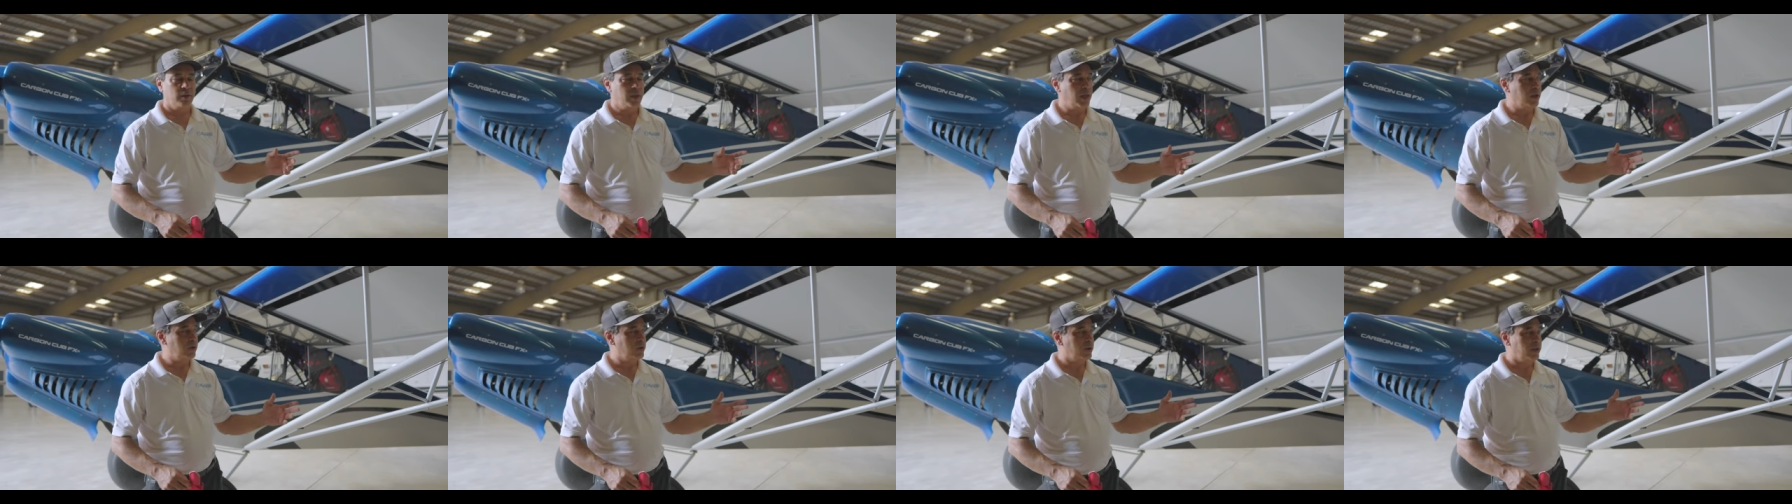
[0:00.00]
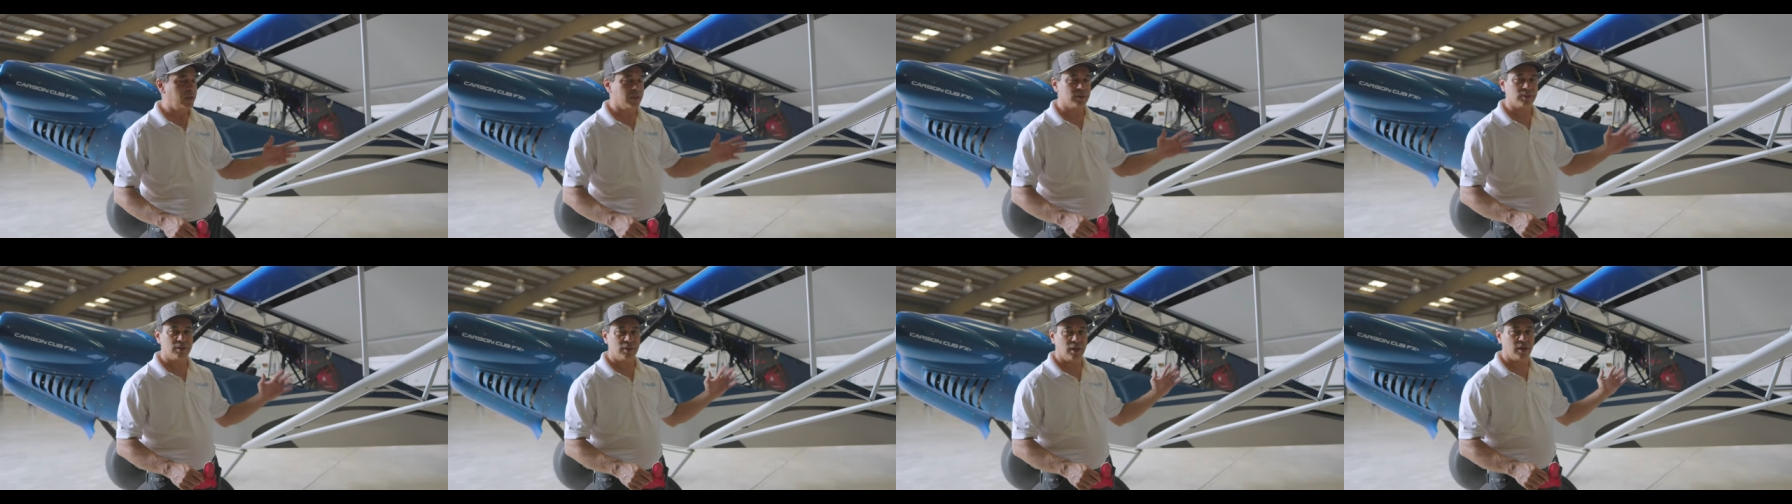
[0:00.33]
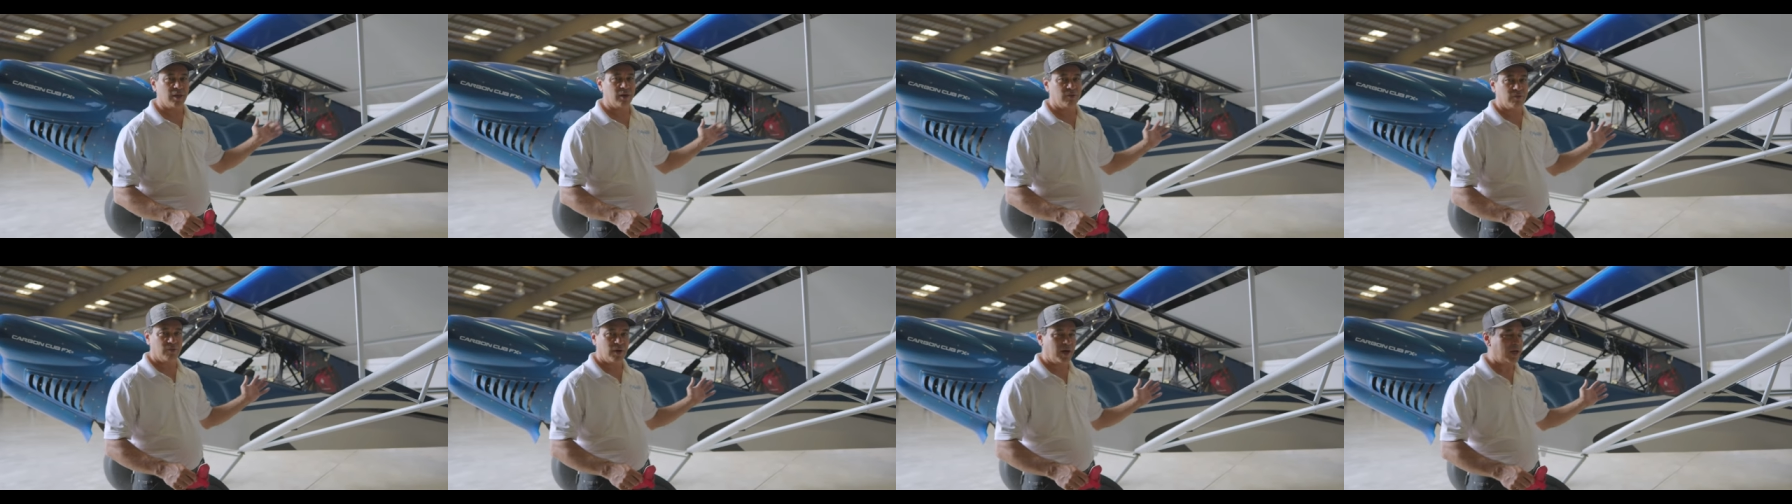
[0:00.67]
now it's
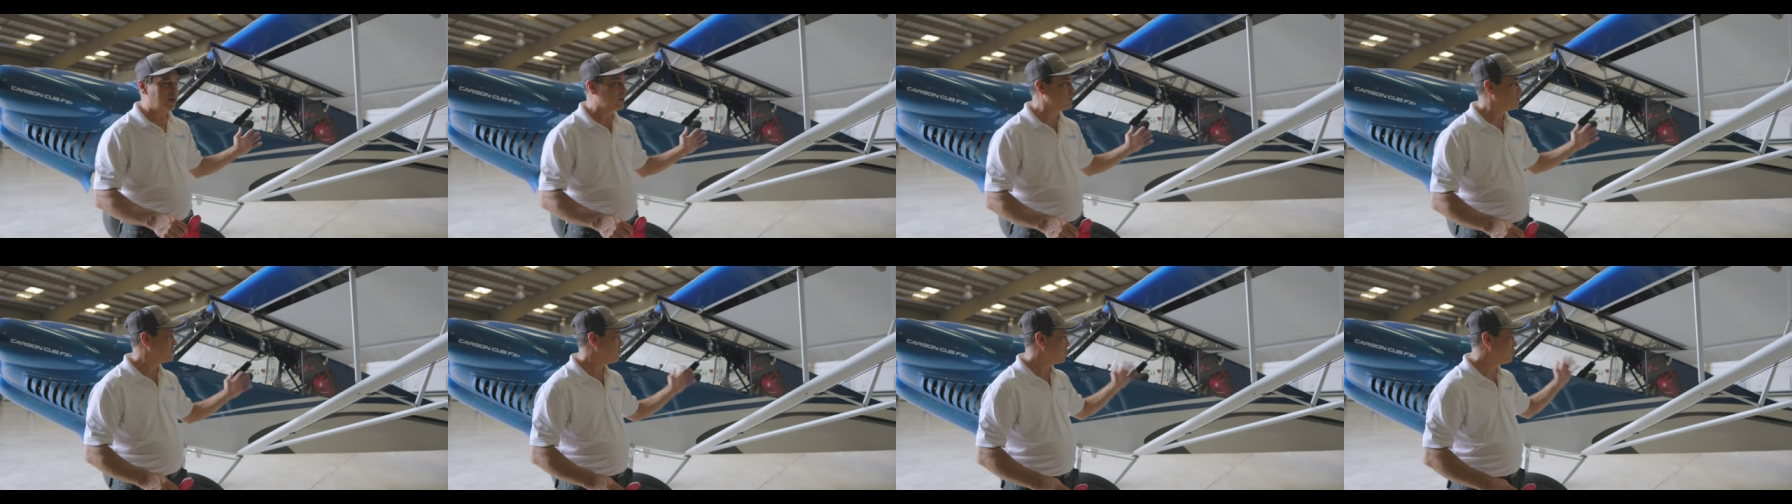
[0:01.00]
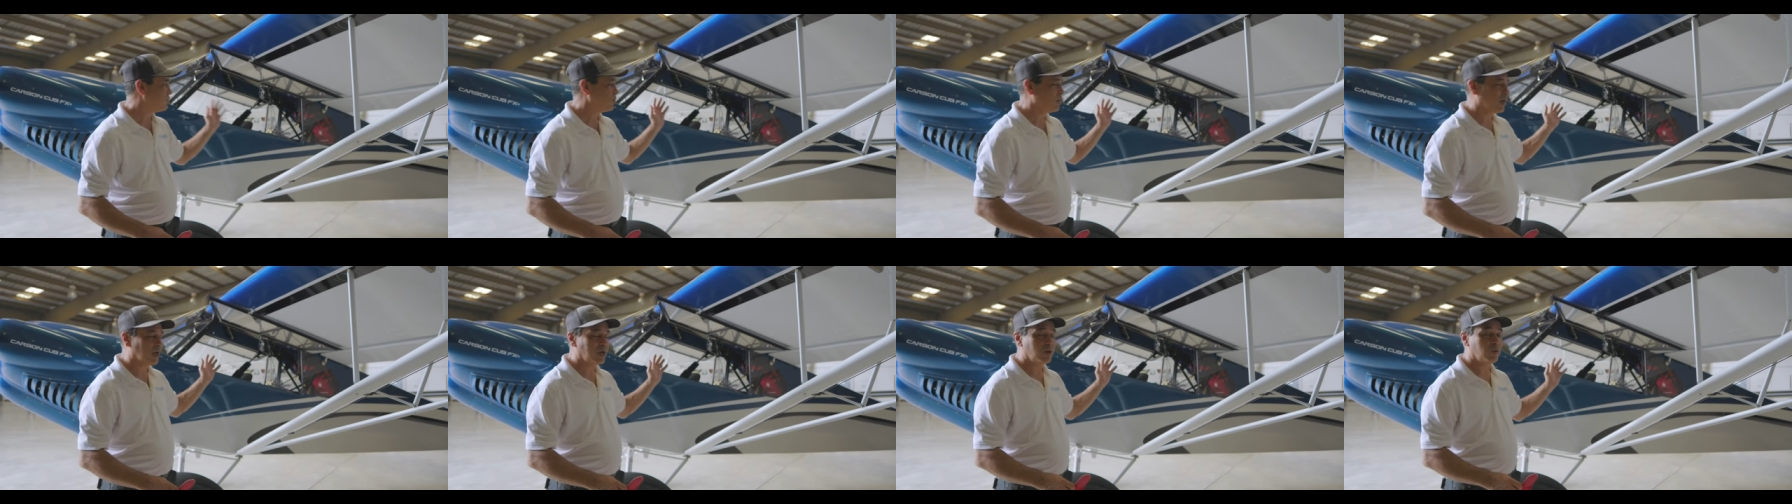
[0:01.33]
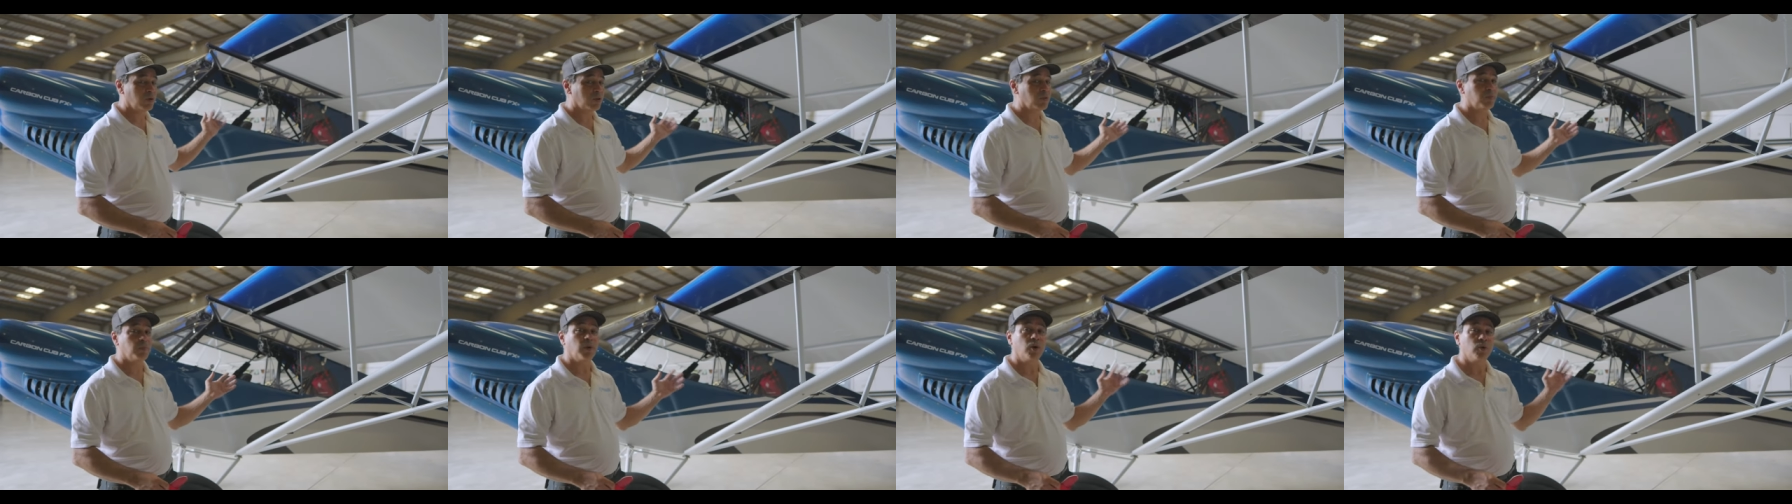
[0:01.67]
not advised to fly
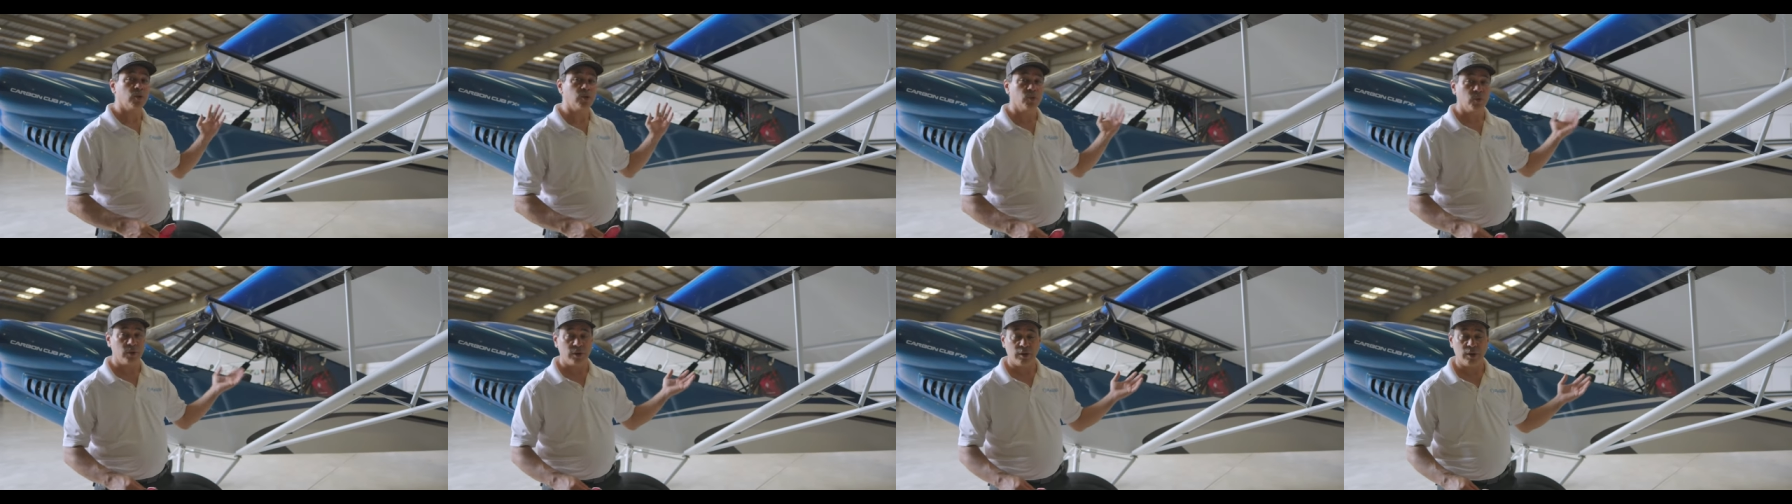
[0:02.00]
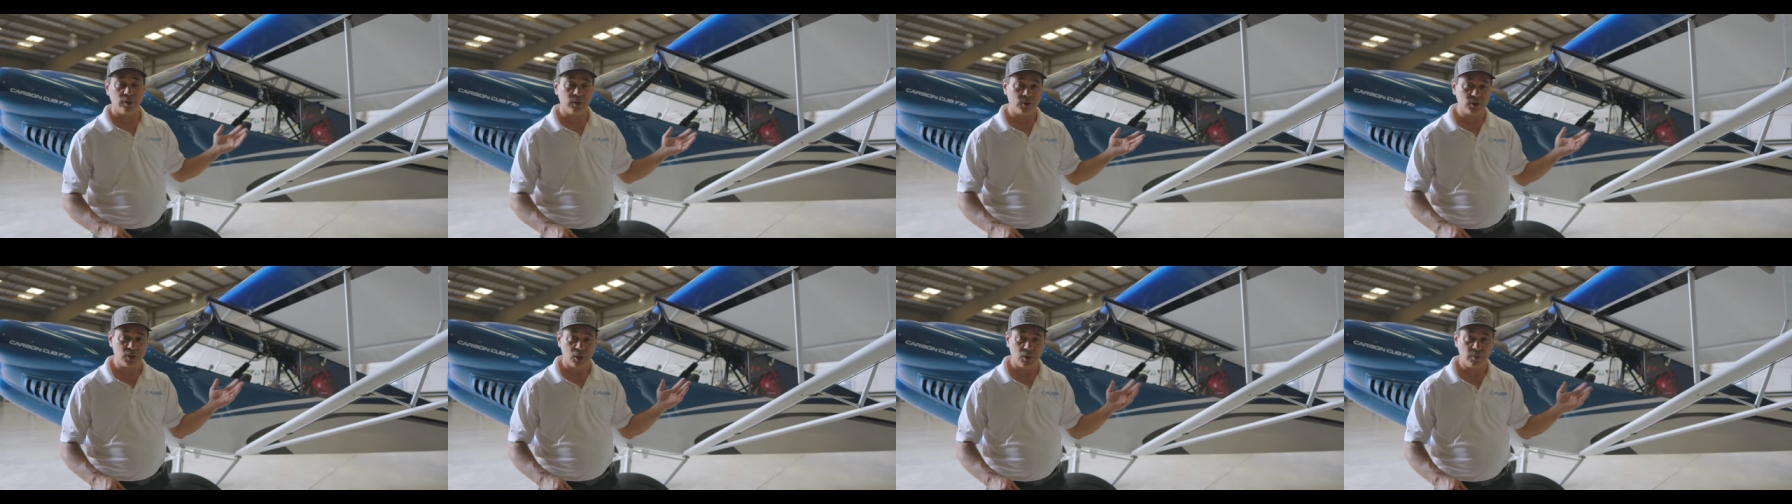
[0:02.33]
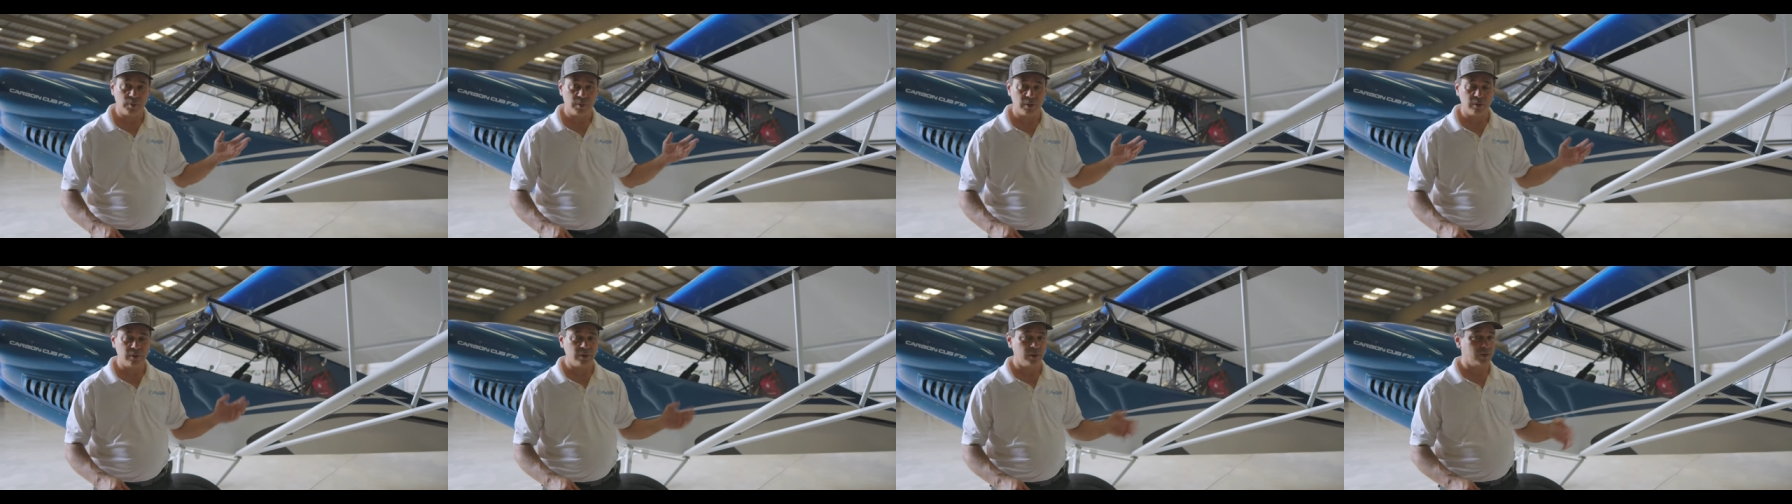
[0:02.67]
with both windows
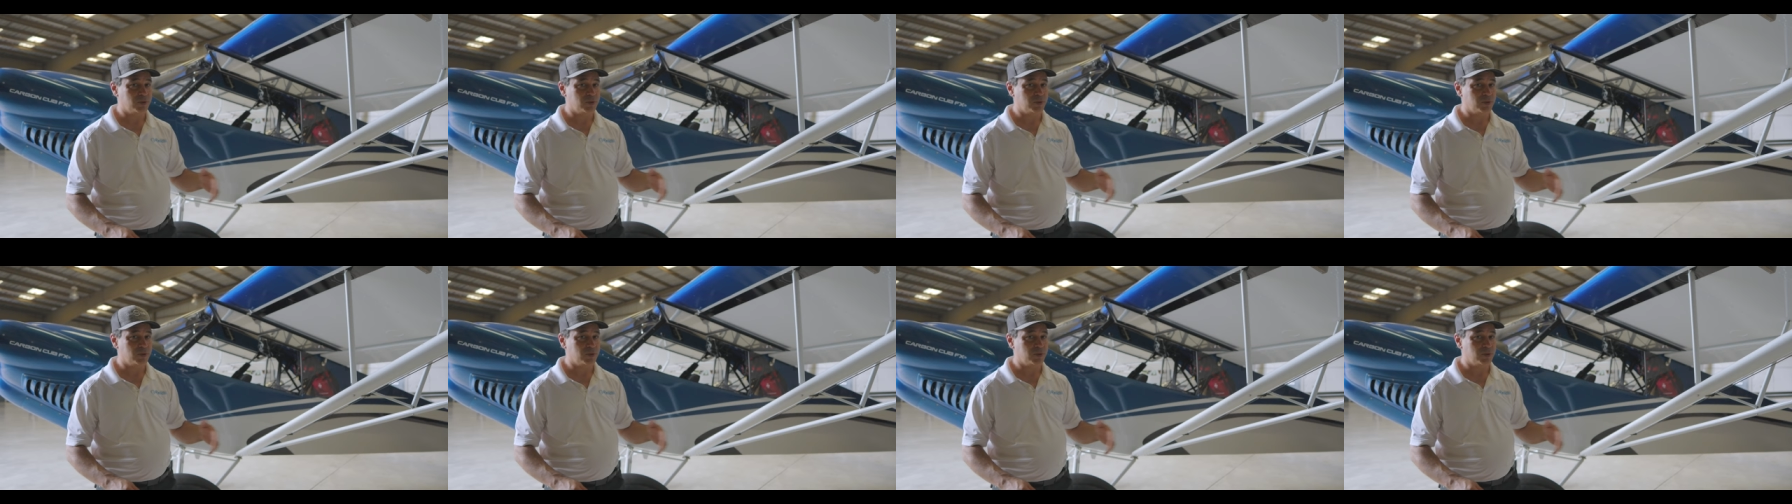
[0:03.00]
open.